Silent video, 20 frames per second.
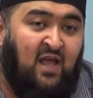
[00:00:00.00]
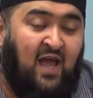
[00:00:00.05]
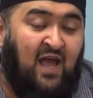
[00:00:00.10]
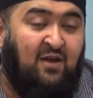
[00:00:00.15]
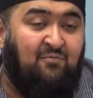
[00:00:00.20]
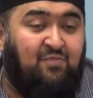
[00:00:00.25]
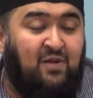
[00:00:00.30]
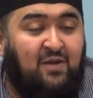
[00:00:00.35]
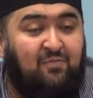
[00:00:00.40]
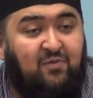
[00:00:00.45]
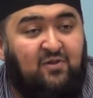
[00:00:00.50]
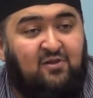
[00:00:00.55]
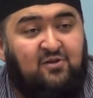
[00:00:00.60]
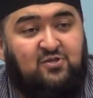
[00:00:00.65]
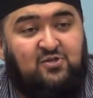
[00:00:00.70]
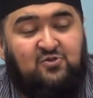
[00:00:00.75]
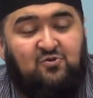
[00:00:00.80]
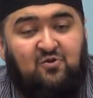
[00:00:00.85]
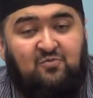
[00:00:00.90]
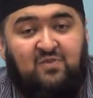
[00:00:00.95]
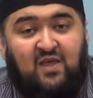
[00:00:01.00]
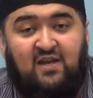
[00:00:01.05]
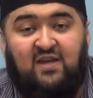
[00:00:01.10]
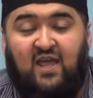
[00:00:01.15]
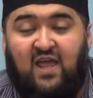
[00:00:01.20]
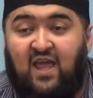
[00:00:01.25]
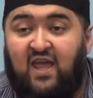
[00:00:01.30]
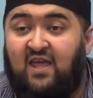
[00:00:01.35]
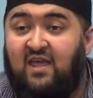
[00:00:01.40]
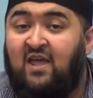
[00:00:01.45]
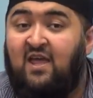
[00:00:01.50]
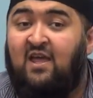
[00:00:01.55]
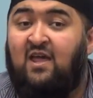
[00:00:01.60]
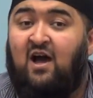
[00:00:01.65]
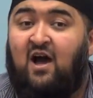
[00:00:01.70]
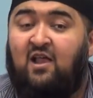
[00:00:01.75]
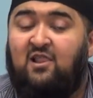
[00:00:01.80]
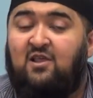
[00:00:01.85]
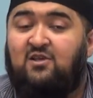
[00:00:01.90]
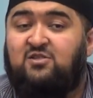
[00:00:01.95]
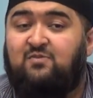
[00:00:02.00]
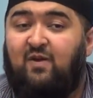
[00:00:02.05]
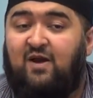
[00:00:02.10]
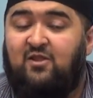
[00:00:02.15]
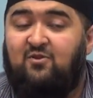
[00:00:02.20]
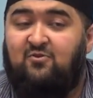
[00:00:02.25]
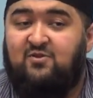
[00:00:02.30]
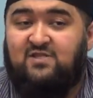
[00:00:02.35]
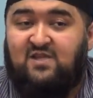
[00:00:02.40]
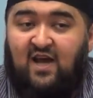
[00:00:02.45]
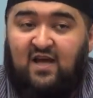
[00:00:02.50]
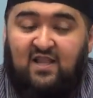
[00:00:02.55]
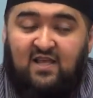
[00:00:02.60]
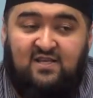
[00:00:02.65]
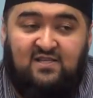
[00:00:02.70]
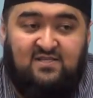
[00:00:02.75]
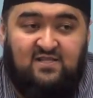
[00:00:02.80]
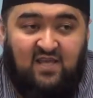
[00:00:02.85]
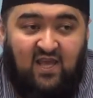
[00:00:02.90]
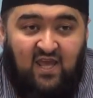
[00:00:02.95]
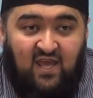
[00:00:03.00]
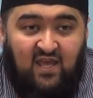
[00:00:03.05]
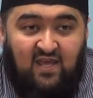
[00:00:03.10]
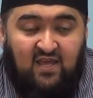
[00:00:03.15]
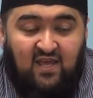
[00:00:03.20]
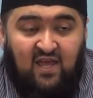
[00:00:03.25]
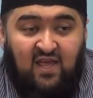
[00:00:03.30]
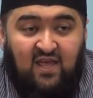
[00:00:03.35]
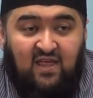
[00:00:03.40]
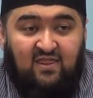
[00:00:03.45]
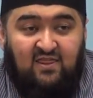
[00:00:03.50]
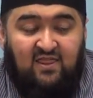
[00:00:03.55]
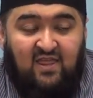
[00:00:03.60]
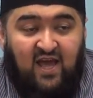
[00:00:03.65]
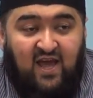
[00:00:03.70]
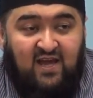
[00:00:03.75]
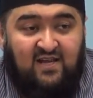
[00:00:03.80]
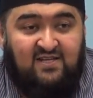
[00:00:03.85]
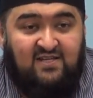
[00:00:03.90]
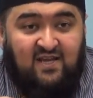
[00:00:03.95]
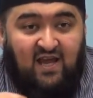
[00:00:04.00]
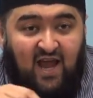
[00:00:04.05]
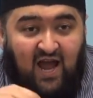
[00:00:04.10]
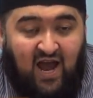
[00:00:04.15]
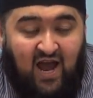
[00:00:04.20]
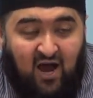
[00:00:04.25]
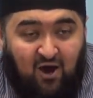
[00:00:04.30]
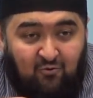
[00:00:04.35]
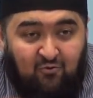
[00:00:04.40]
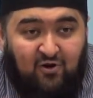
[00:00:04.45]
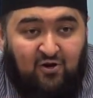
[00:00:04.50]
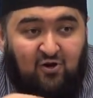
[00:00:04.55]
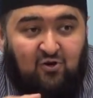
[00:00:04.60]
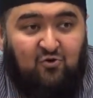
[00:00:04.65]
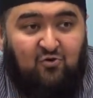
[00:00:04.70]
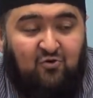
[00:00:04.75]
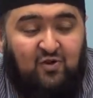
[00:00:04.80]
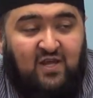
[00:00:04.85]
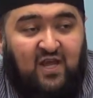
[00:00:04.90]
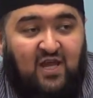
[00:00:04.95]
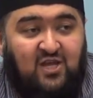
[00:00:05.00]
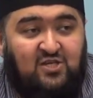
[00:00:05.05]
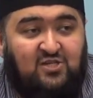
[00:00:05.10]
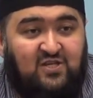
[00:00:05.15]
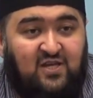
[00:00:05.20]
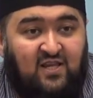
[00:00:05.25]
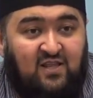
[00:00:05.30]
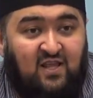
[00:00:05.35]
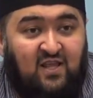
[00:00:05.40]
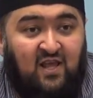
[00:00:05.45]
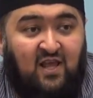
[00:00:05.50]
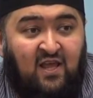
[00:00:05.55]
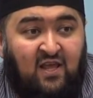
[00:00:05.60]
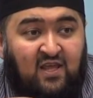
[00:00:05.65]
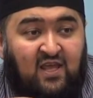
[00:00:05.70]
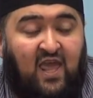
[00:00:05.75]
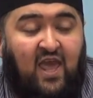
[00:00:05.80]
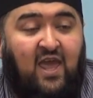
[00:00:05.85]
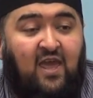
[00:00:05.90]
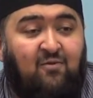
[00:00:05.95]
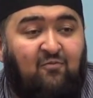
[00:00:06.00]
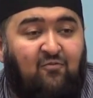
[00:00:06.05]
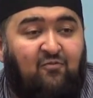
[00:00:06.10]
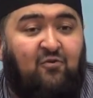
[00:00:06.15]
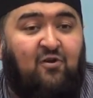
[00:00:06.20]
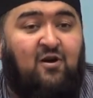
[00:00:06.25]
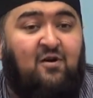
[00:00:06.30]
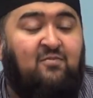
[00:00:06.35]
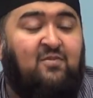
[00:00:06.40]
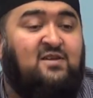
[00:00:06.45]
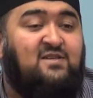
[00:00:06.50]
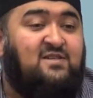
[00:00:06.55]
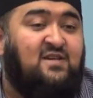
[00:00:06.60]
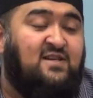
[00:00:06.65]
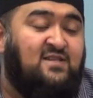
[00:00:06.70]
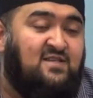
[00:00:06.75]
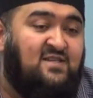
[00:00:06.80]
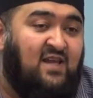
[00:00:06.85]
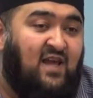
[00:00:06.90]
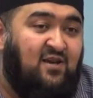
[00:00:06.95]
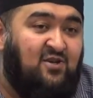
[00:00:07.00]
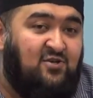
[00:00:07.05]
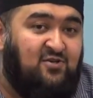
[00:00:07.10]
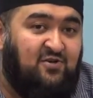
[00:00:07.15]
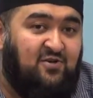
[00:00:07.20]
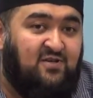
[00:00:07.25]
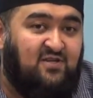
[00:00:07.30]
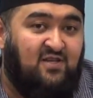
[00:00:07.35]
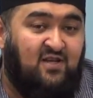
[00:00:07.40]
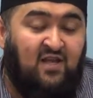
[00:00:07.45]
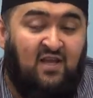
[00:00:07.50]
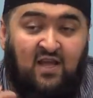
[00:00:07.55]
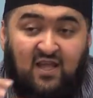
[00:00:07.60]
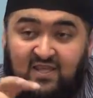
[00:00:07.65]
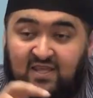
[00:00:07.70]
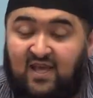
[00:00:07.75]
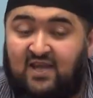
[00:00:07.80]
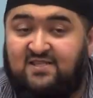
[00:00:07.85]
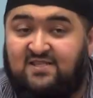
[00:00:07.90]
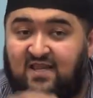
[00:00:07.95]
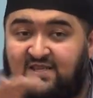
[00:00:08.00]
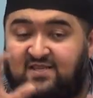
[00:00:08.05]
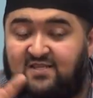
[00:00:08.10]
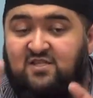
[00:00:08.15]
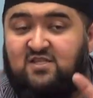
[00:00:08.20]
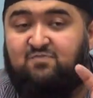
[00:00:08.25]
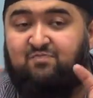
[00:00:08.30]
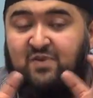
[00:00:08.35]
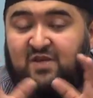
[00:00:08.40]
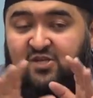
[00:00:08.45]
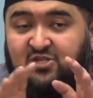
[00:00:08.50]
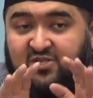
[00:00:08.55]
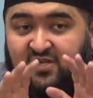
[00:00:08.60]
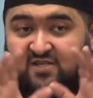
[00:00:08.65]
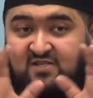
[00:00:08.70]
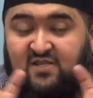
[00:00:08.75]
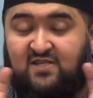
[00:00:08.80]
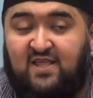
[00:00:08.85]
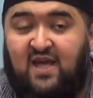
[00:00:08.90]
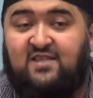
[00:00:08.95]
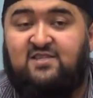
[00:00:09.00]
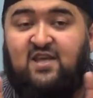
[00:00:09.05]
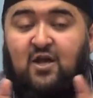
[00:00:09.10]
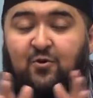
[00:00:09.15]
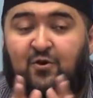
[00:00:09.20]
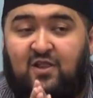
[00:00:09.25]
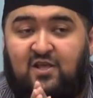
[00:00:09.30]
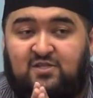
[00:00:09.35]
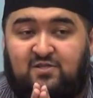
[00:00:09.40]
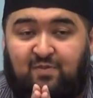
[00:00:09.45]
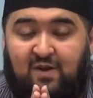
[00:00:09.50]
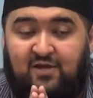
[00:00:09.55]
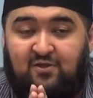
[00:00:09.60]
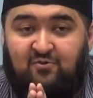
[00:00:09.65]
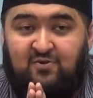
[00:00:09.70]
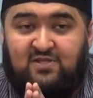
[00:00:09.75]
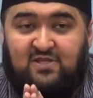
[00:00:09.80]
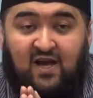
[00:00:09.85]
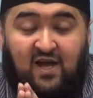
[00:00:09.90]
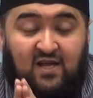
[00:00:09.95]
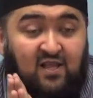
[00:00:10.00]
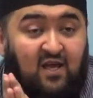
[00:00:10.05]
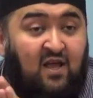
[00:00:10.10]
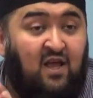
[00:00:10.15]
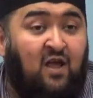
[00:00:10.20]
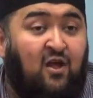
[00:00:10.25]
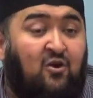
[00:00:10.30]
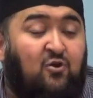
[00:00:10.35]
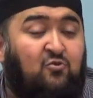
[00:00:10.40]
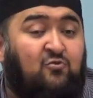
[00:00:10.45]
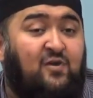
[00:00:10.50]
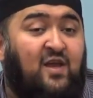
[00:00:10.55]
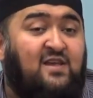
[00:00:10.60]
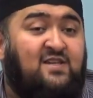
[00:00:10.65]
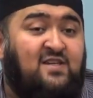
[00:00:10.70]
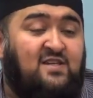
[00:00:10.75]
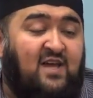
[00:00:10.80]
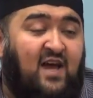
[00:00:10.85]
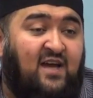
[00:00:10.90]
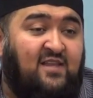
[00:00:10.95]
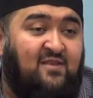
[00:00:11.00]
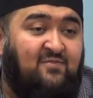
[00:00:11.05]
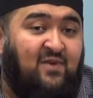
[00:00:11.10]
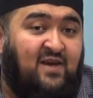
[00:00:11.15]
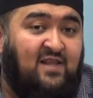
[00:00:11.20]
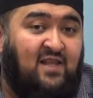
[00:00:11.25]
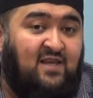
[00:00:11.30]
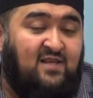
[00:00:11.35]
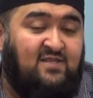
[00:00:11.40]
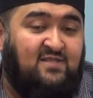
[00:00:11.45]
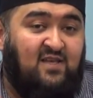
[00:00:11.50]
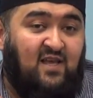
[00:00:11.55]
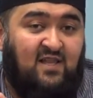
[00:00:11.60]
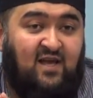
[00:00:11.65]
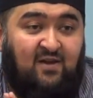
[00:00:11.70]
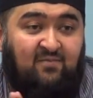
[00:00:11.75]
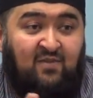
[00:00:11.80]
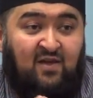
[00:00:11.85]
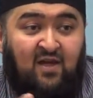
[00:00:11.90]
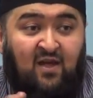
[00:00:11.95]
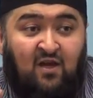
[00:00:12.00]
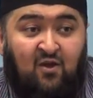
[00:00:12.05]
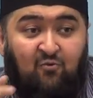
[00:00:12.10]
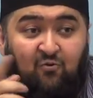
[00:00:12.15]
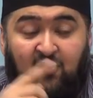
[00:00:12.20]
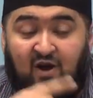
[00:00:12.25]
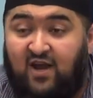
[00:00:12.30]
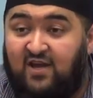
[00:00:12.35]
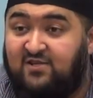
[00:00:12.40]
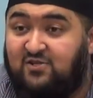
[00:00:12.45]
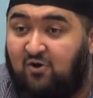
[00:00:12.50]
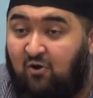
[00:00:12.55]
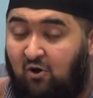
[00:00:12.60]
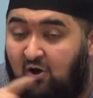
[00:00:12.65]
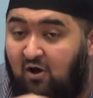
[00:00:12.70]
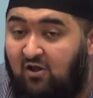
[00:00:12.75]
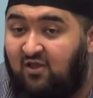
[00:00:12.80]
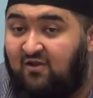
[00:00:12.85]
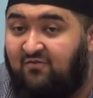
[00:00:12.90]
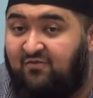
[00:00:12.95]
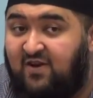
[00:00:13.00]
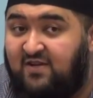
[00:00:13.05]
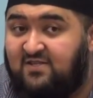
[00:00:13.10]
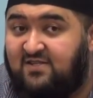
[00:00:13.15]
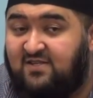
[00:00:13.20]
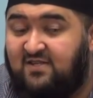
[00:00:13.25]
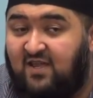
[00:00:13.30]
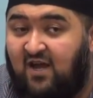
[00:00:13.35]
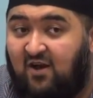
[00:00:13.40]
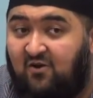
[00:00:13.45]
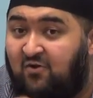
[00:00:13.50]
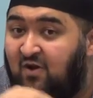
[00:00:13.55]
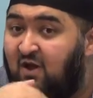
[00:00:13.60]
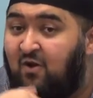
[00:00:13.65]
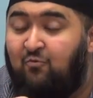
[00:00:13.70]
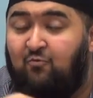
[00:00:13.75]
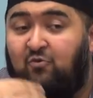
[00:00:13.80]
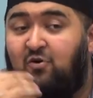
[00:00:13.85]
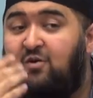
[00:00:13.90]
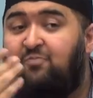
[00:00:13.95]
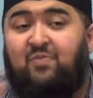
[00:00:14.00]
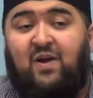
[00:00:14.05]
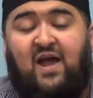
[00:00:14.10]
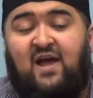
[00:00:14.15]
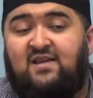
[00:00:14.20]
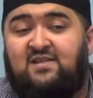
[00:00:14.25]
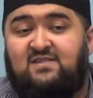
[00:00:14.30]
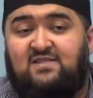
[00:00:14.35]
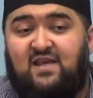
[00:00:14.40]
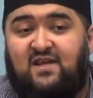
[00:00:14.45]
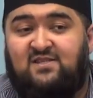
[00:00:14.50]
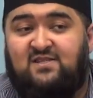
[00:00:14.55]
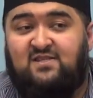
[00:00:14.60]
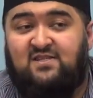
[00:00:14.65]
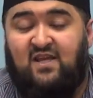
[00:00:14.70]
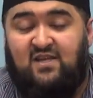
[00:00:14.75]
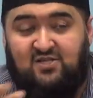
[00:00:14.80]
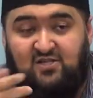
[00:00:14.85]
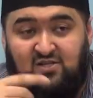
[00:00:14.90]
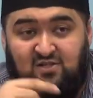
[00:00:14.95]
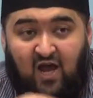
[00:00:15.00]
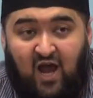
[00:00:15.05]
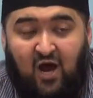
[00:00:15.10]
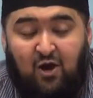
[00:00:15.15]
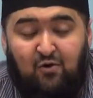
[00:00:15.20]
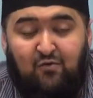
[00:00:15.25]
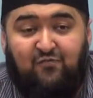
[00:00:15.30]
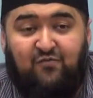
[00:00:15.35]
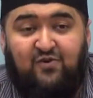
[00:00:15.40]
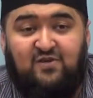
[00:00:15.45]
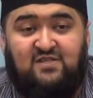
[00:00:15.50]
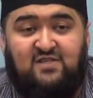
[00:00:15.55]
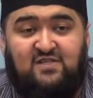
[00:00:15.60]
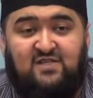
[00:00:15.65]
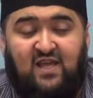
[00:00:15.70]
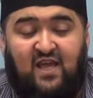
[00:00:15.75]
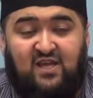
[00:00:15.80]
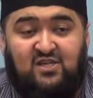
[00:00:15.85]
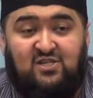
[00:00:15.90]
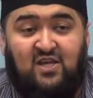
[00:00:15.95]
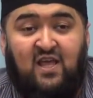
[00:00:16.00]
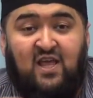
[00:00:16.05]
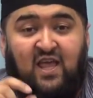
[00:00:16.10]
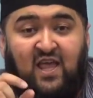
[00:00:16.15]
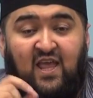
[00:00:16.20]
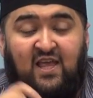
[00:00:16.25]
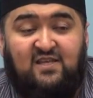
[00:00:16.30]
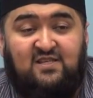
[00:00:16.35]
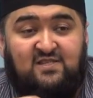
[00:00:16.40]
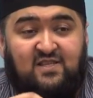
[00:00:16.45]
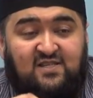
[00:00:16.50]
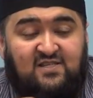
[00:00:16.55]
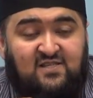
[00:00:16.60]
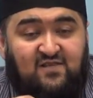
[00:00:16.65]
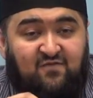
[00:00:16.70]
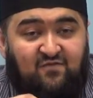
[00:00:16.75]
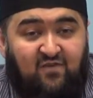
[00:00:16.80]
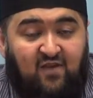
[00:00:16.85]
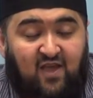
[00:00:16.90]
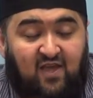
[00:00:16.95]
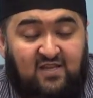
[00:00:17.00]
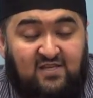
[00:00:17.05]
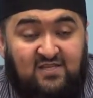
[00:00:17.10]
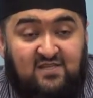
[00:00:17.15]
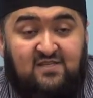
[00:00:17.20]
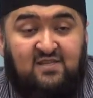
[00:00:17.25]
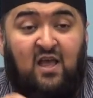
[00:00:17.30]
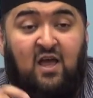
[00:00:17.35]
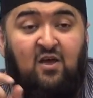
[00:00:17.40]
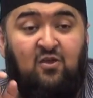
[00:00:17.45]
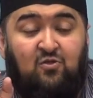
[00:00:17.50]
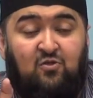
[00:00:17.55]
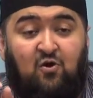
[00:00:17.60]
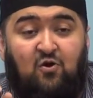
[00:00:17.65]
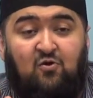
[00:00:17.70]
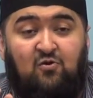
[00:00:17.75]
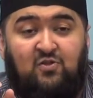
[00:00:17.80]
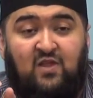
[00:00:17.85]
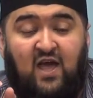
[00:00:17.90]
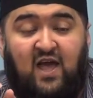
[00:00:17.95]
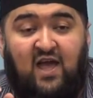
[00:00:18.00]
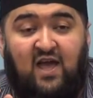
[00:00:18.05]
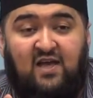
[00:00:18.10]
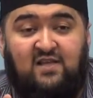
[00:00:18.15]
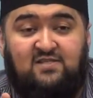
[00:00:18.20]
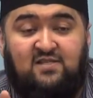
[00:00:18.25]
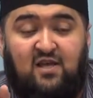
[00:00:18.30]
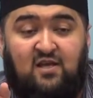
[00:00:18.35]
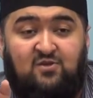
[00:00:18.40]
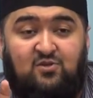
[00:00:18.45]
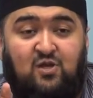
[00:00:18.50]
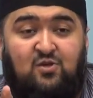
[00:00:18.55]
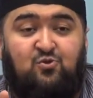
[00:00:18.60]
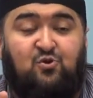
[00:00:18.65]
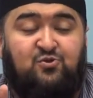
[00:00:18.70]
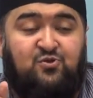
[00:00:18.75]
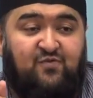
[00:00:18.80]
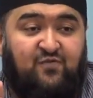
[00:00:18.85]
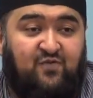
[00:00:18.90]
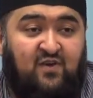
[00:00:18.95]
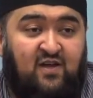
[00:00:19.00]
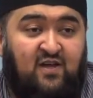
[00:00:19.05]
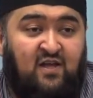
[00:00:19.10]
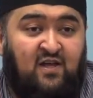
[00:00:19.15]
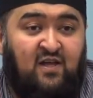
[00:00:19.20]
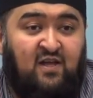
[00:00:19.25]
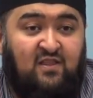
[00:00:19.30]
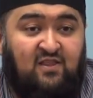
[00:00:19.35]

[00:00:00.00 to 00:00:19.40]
And people assume that, hey, Allah subhanahu wa ta'ala is saying that our creation came from dust and dirt. Yes, as a species, that's how Allah subhanahu wa ta'ala created Adam alayhi salam. Whereas all of us now, we're past that stage. Our first stage is this phase known as the nutfa.